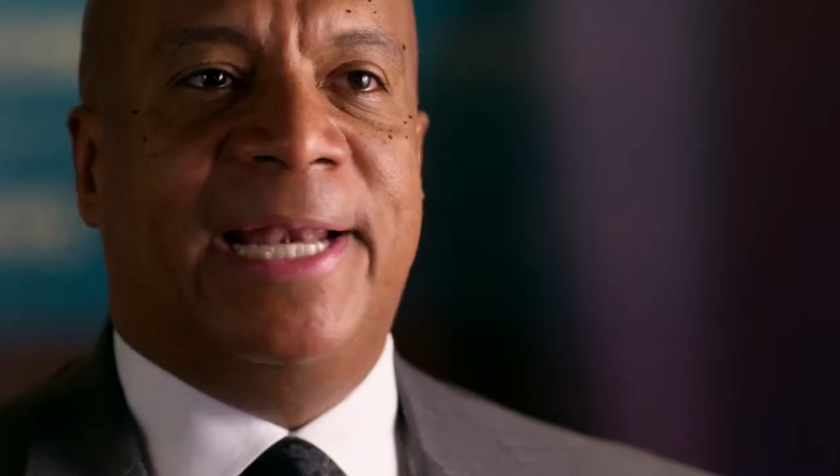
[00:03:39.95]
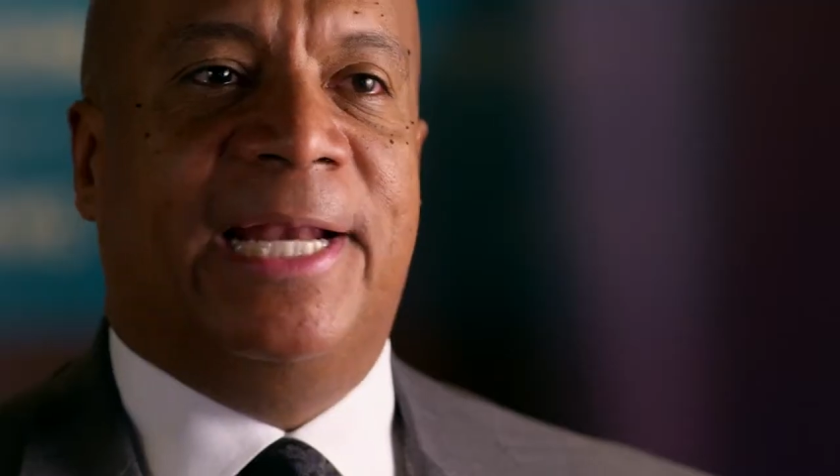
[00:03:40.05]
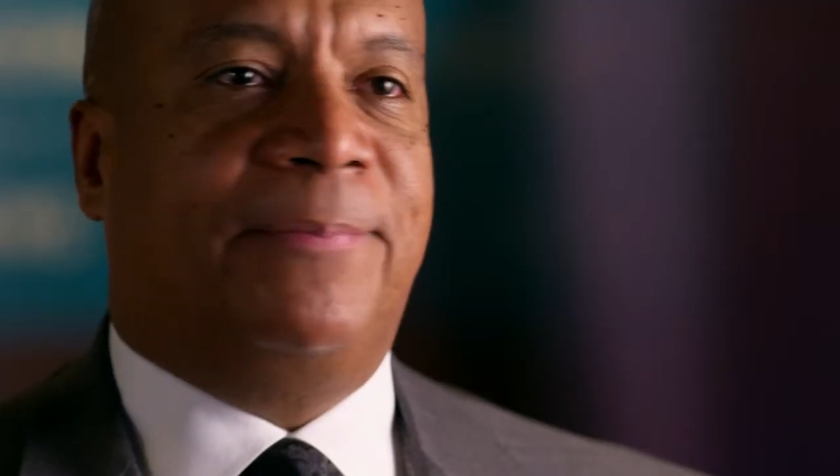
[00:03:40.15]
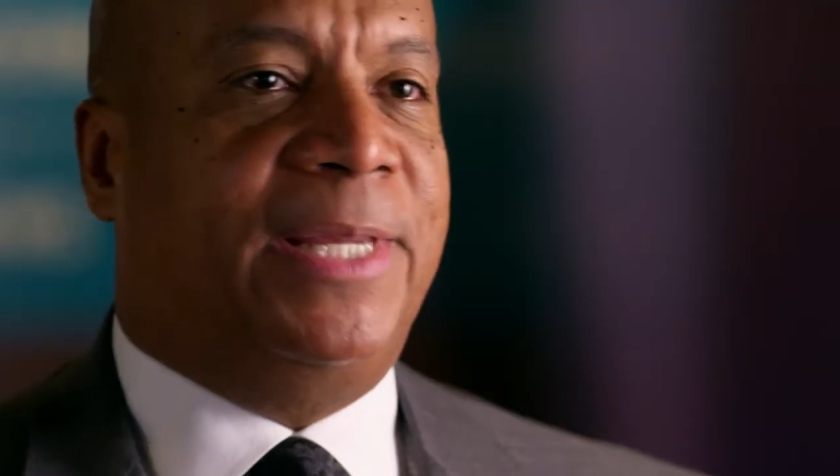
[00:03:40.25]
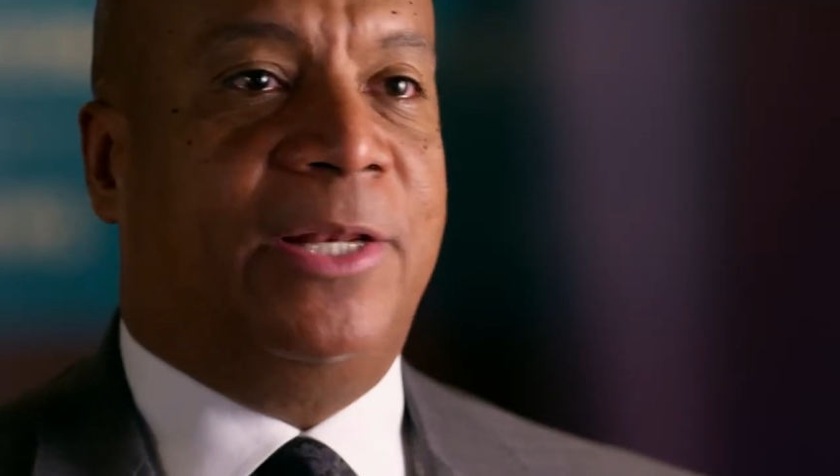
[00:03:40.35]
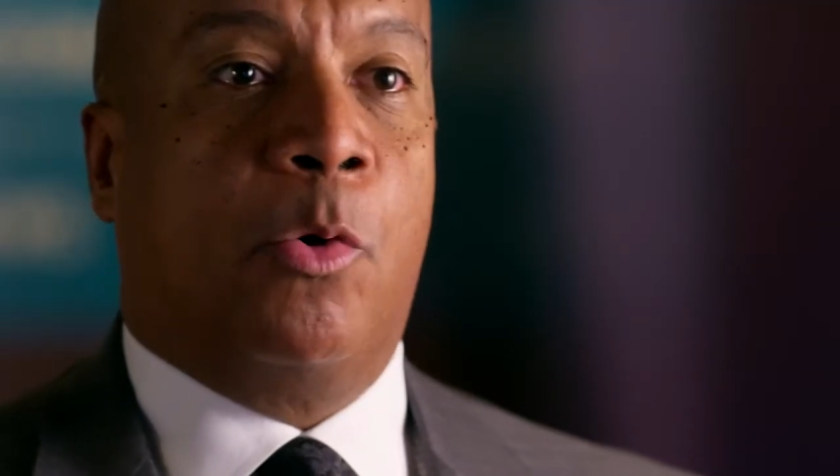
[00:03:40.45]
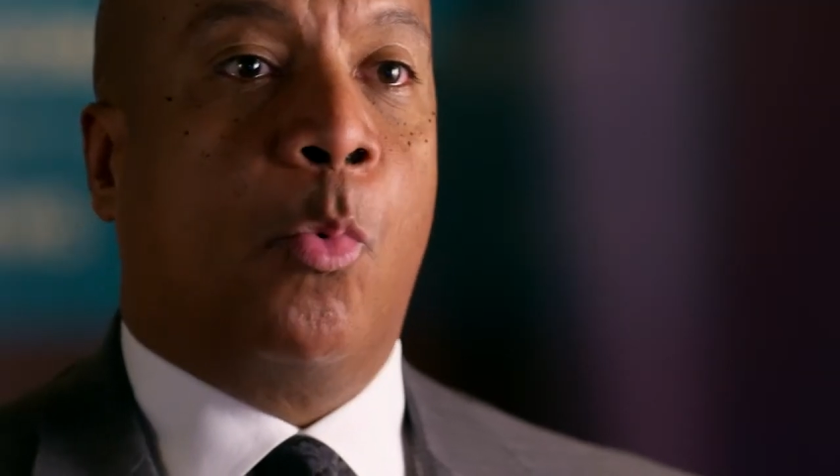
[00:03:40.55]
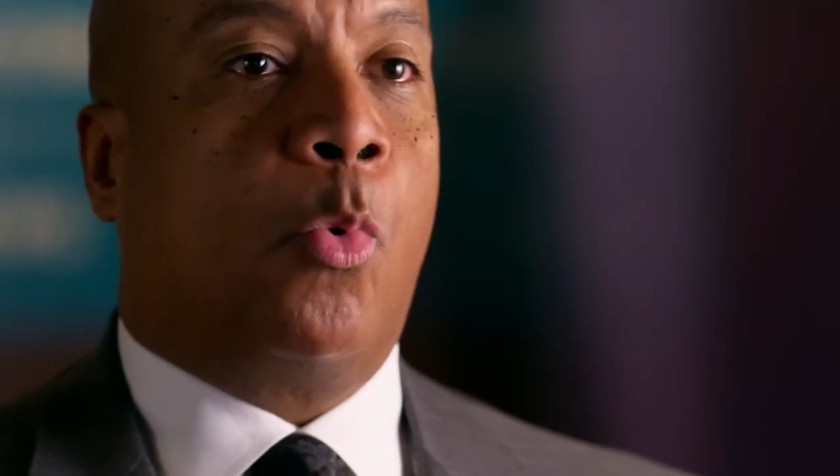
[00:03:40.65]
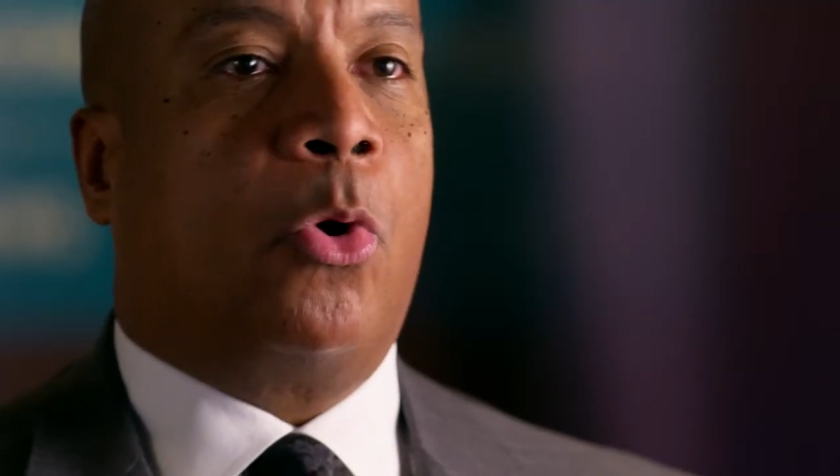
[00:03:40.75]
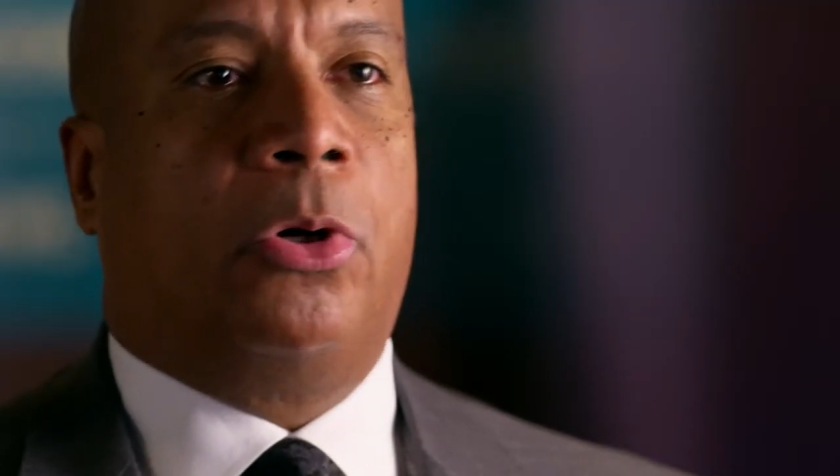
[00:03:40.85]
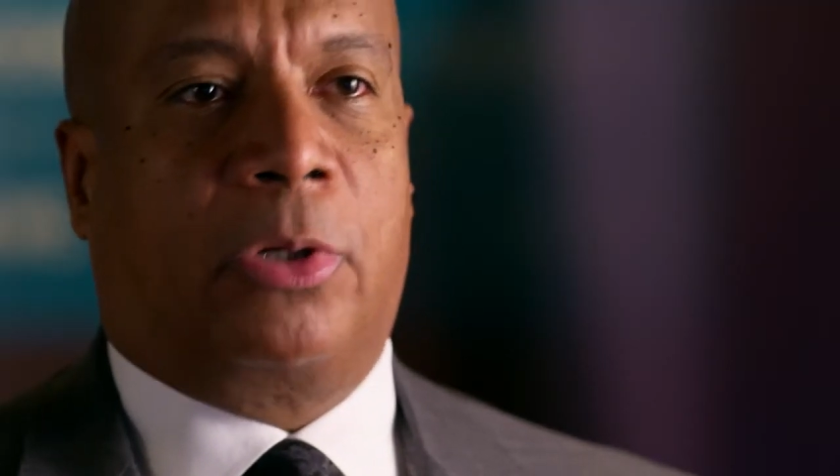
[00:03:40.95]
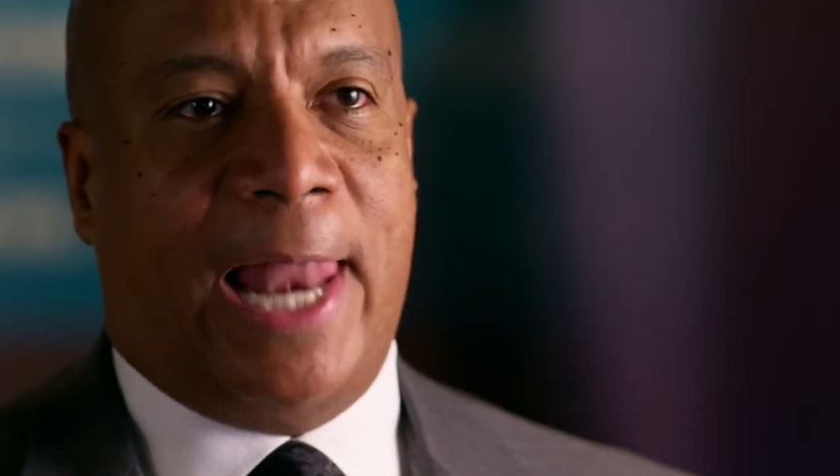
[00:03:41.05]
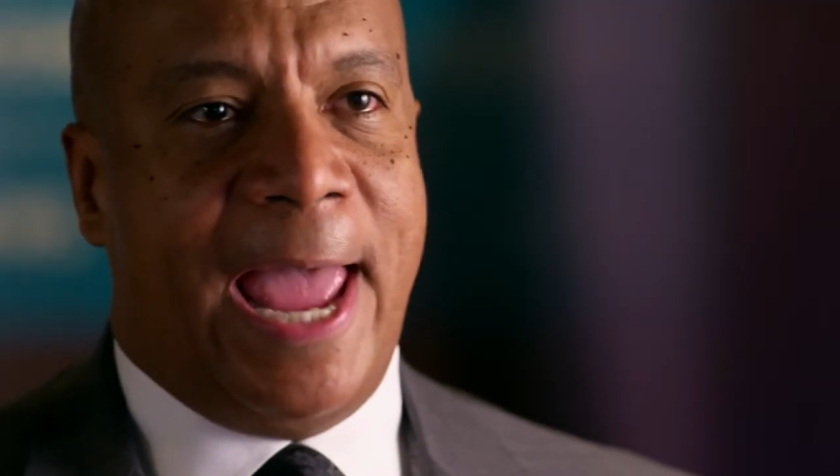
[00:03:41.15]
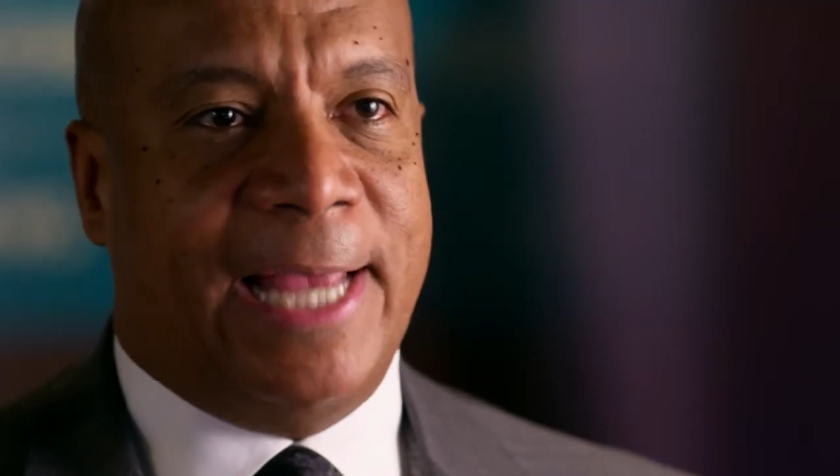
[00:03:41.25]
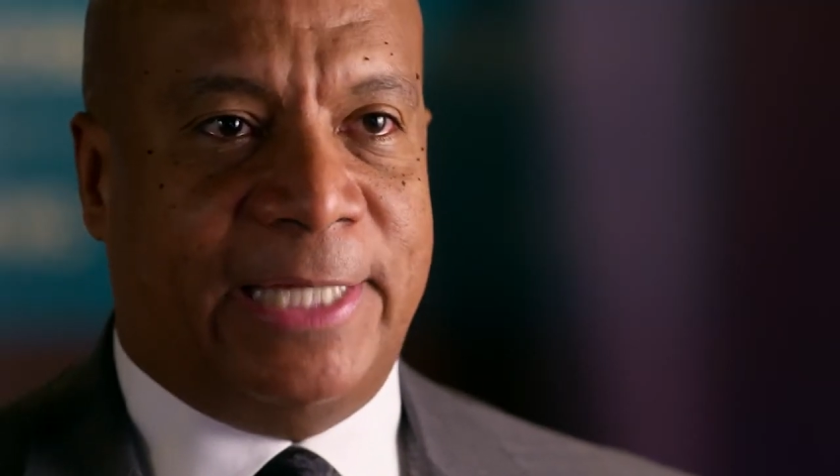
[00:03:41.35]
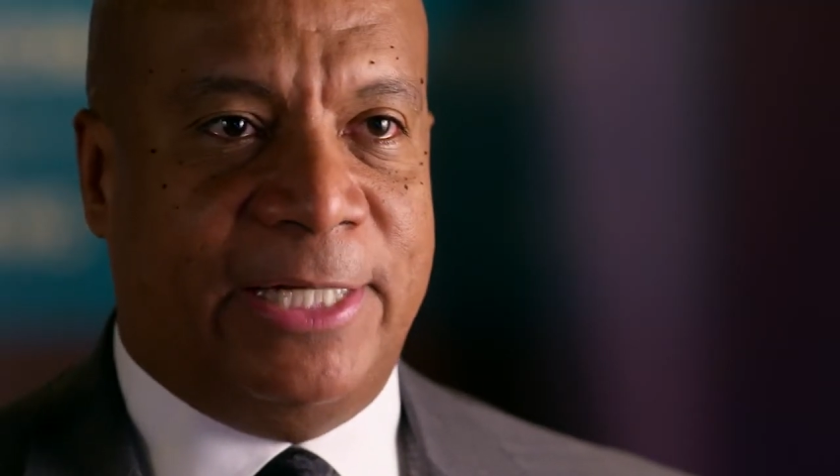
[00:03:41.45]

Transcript: ended up getting a world-class